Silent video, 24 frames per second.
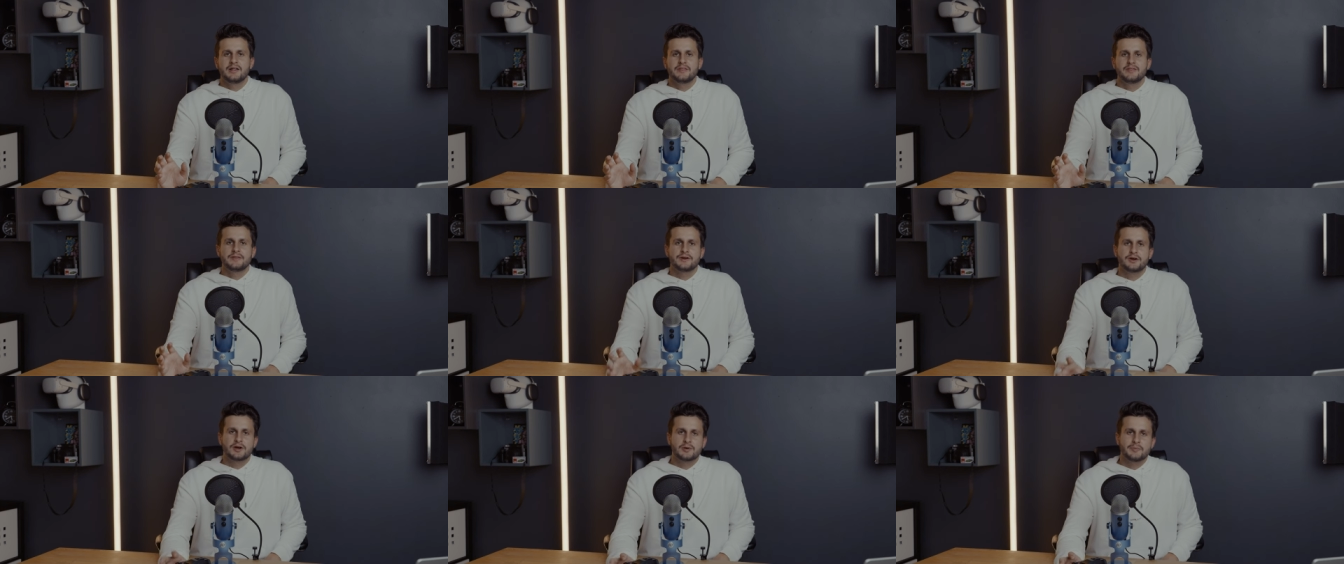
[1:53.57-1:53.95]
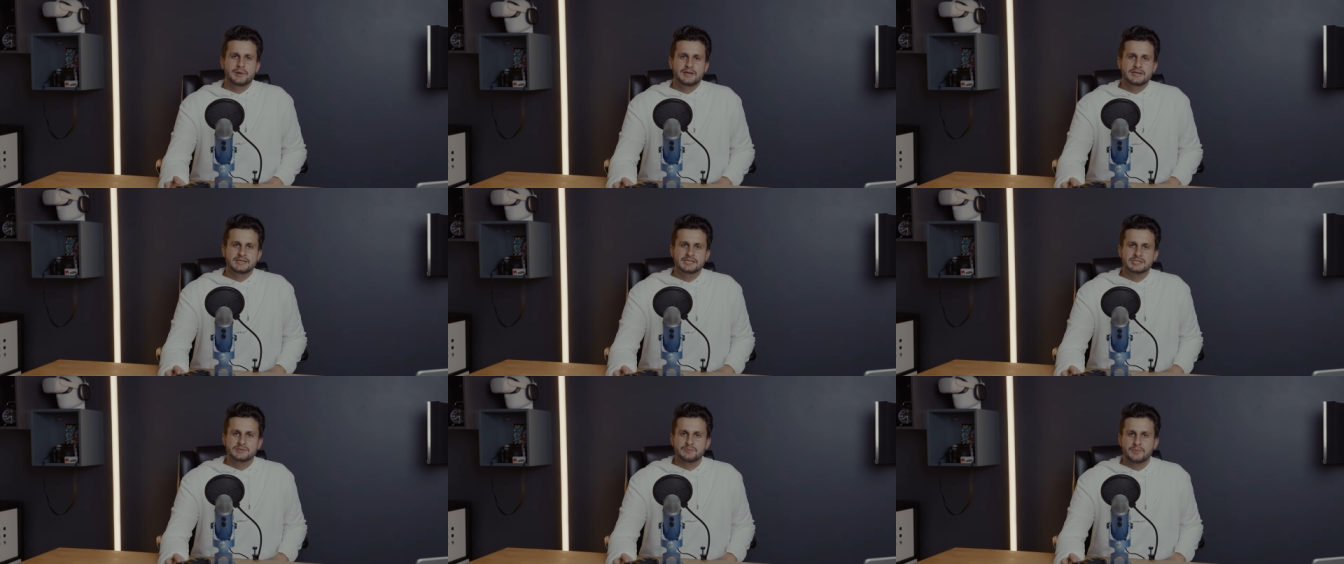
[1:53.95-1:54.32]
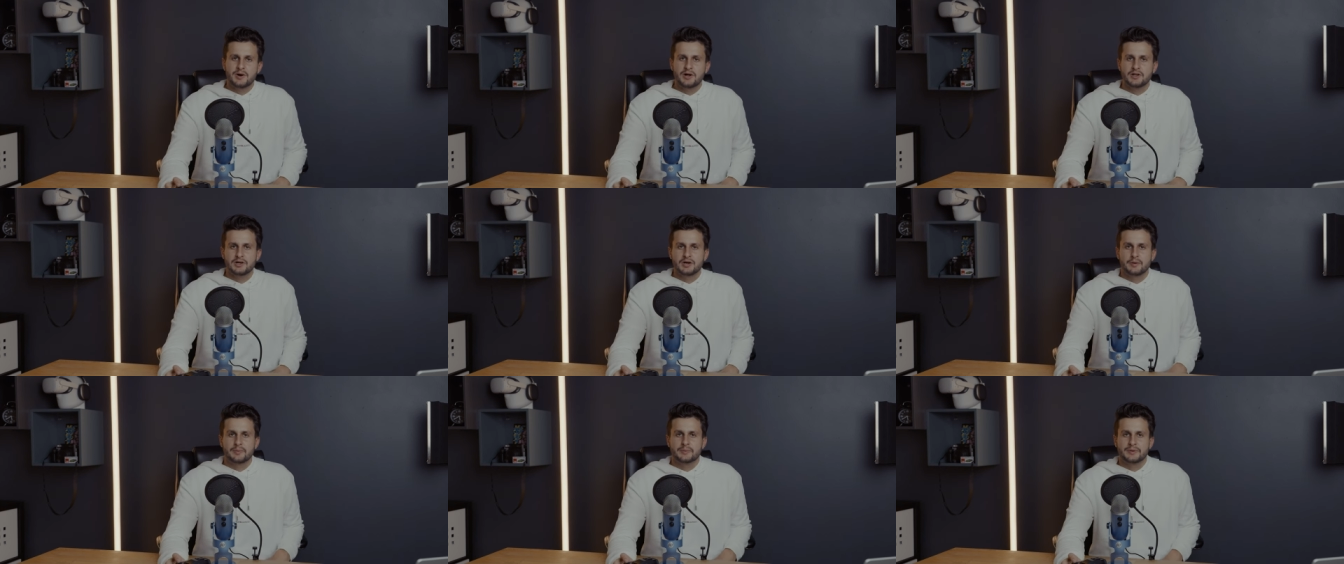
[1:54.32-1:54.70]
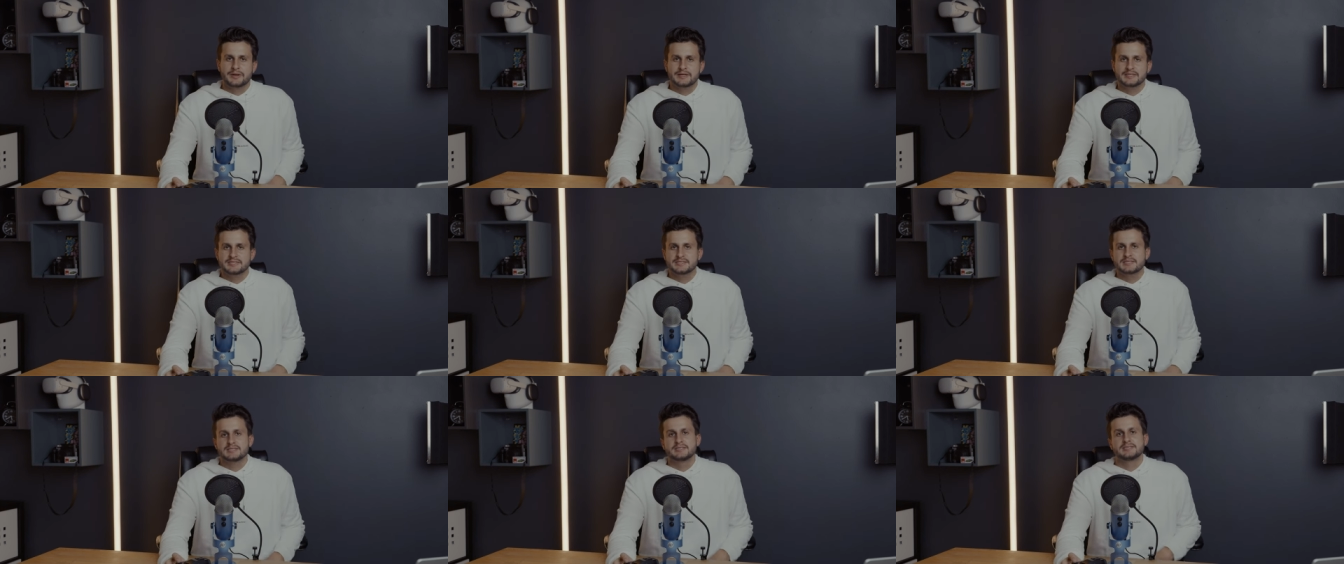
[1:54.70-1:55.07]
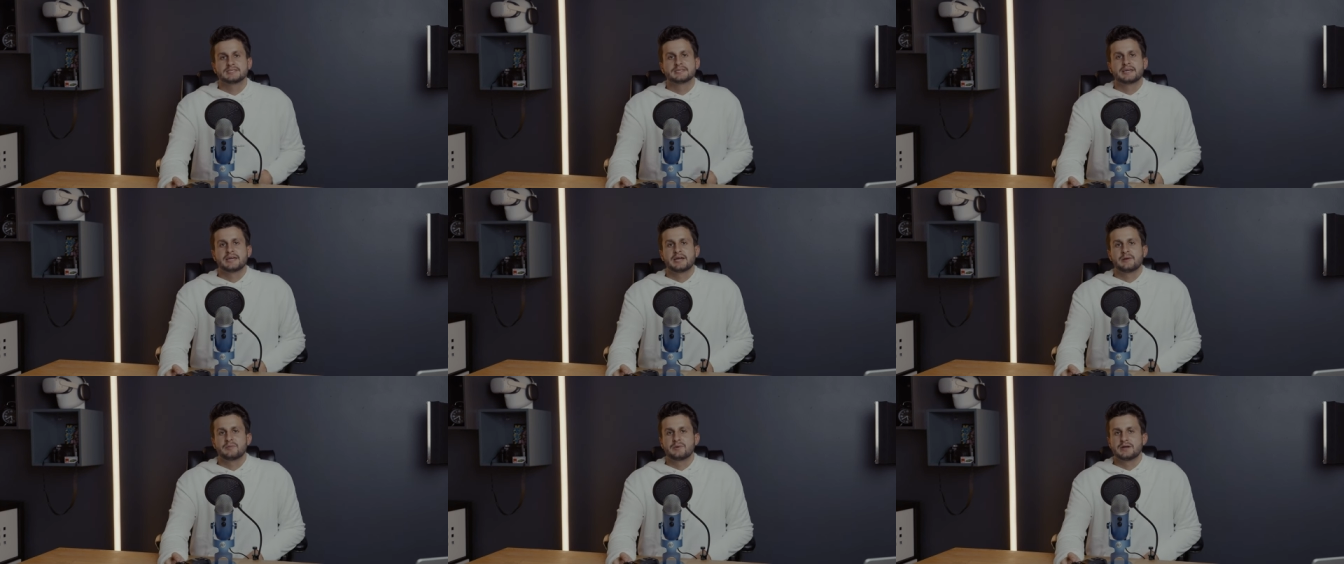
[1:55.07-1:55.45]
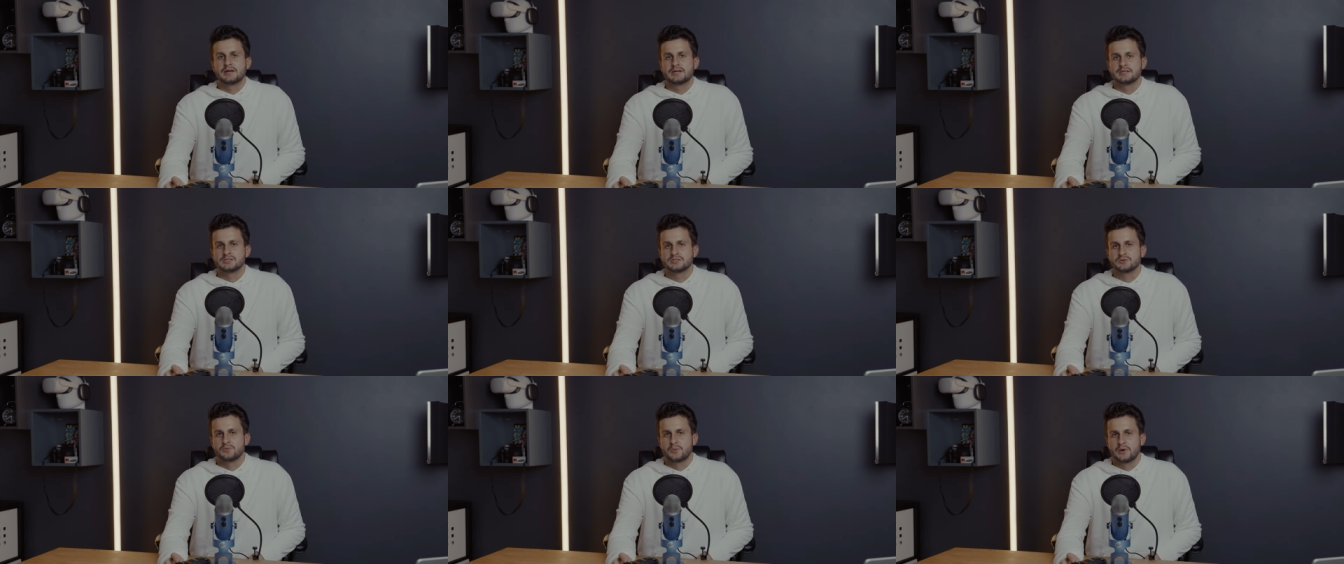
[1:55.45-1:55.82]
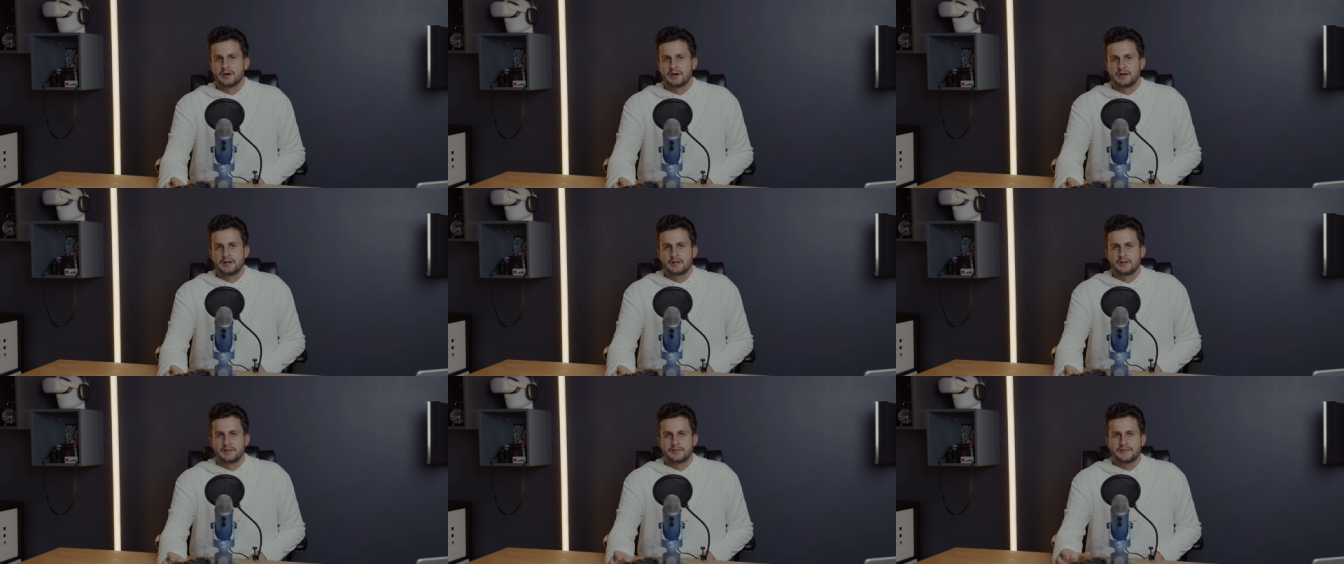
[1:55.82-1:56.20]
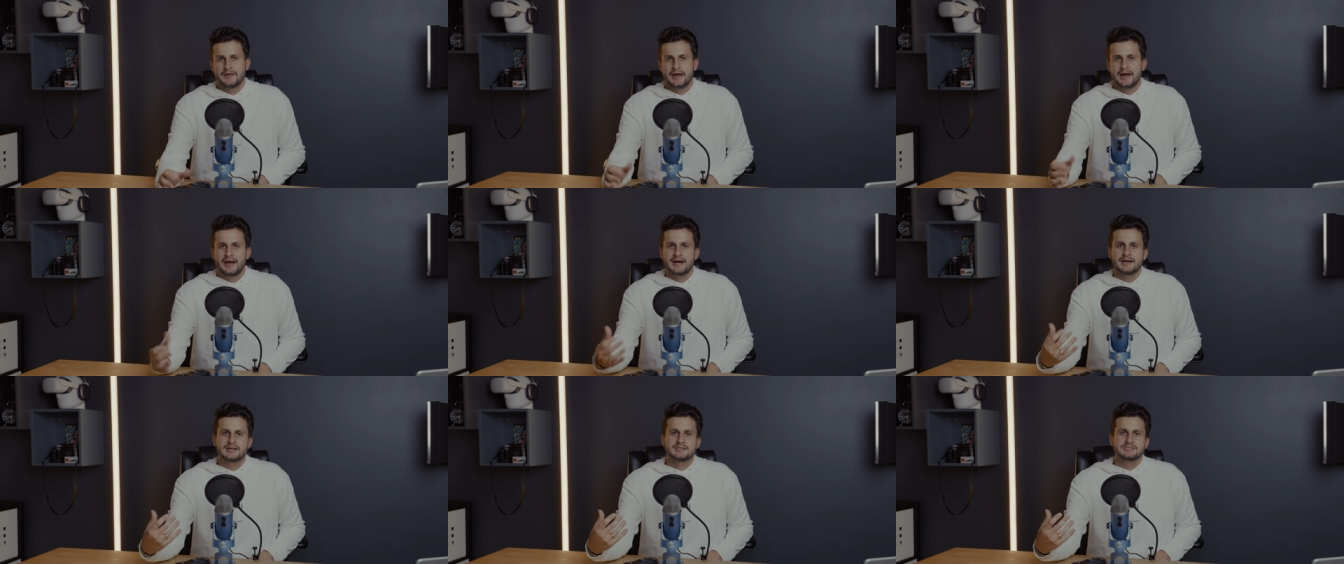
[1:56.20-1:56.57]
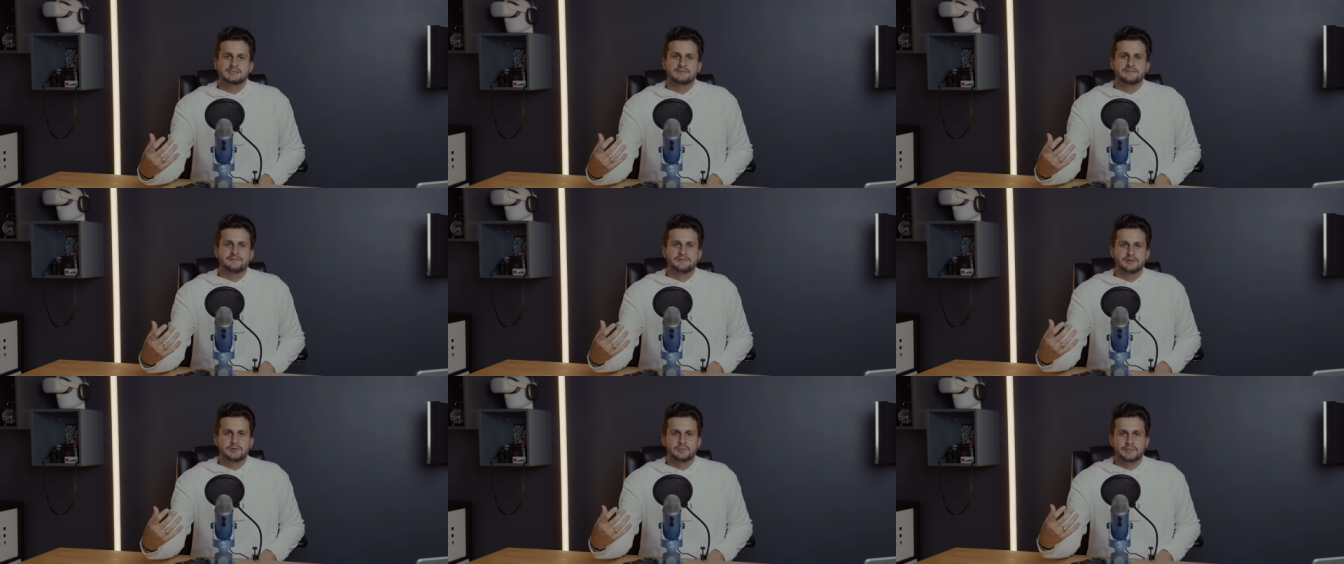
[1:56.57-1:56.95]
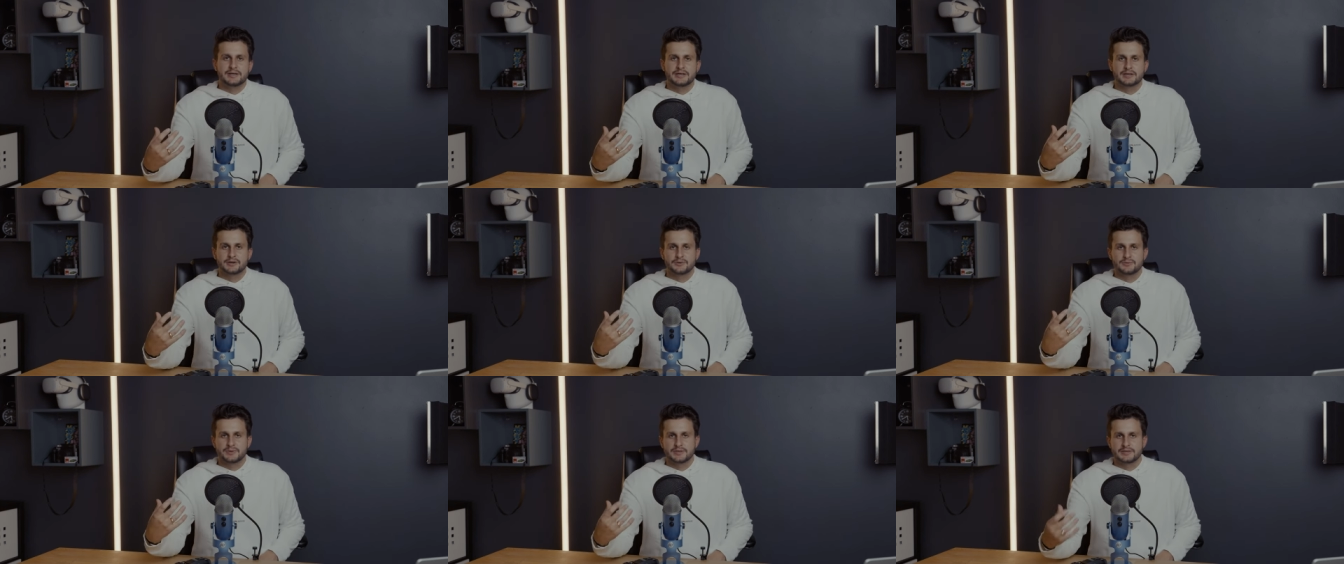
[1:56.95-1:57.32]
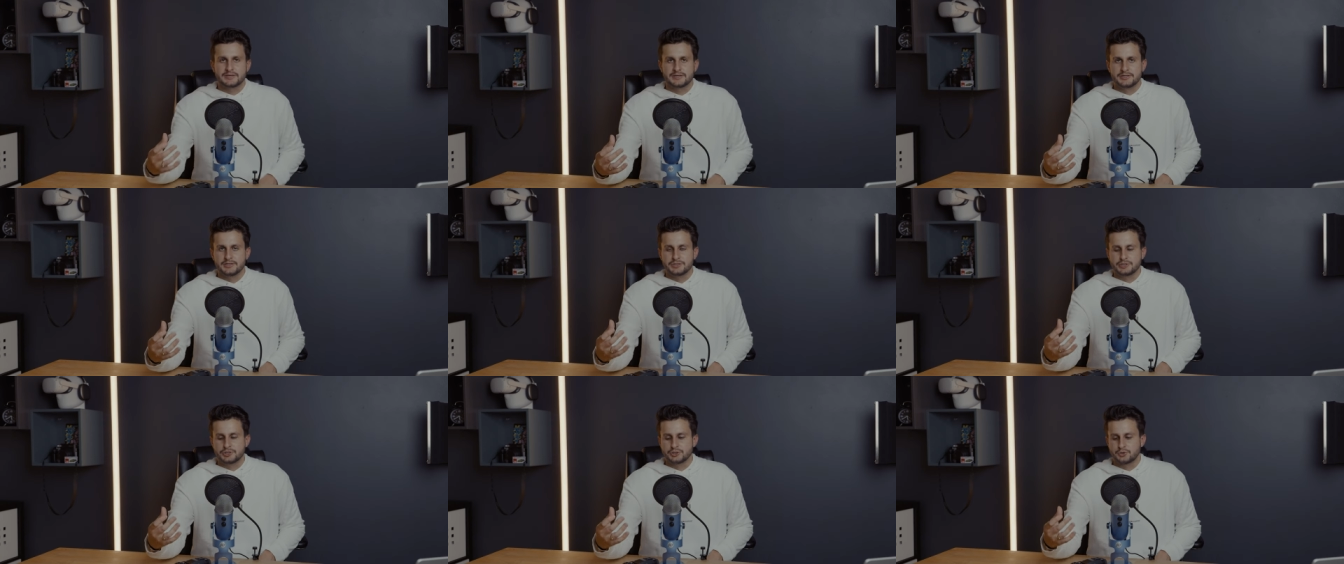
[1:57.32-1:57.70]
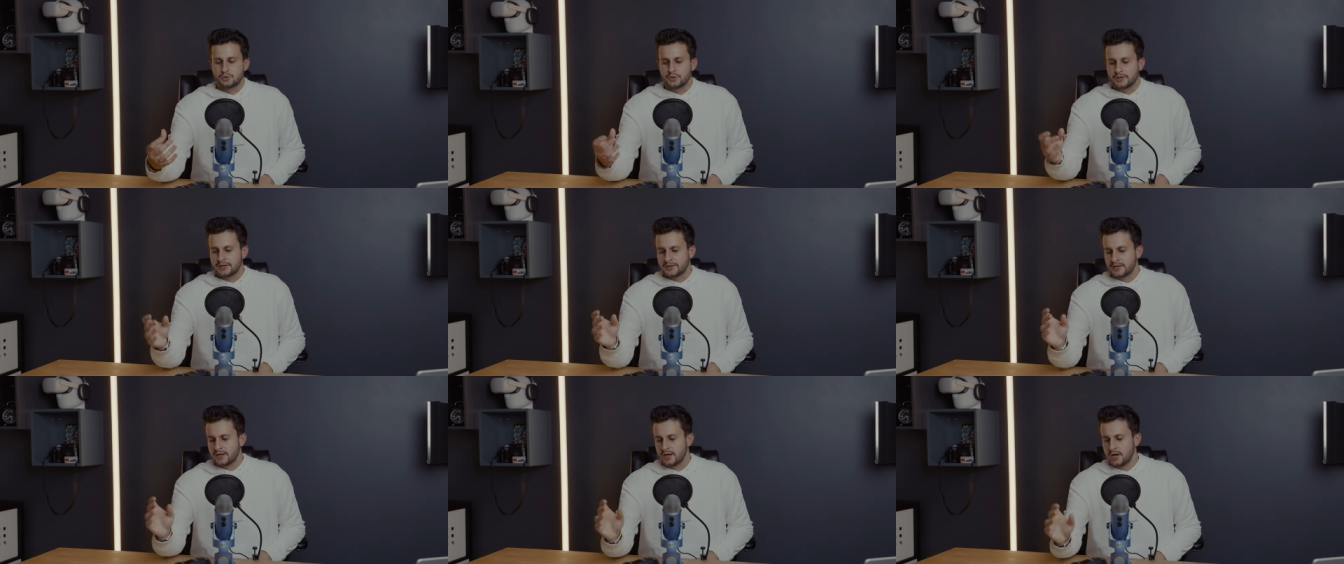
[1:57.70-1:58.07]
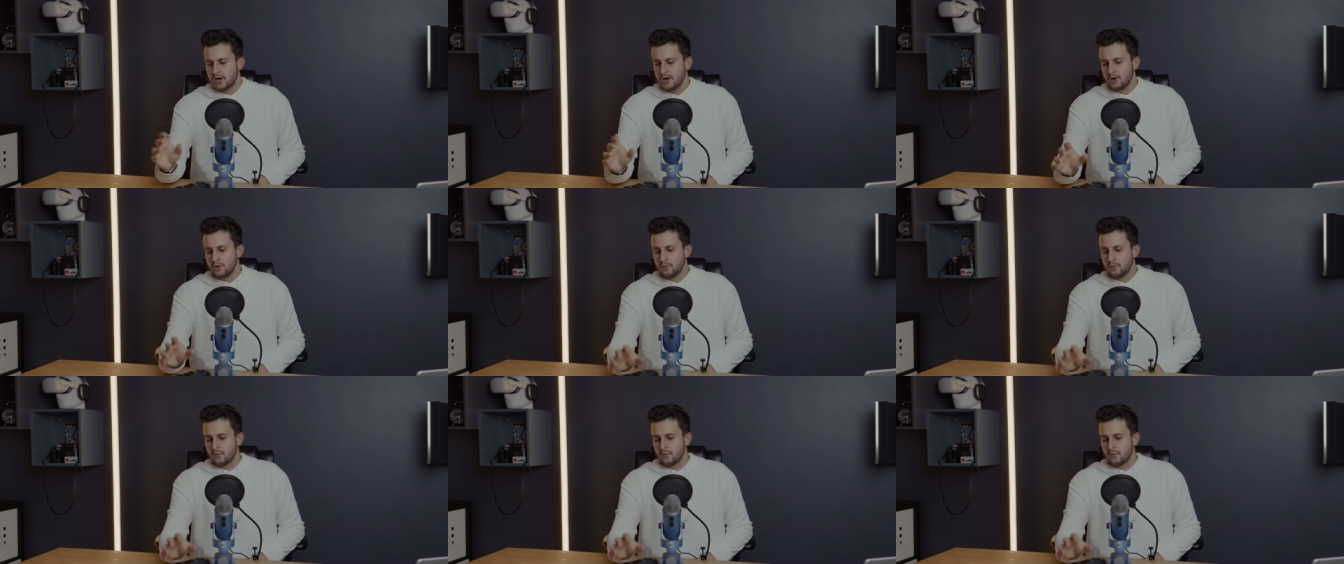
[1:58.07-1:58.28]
There are many small upgrades to this camera as well that I as a filmmaker really enjoy,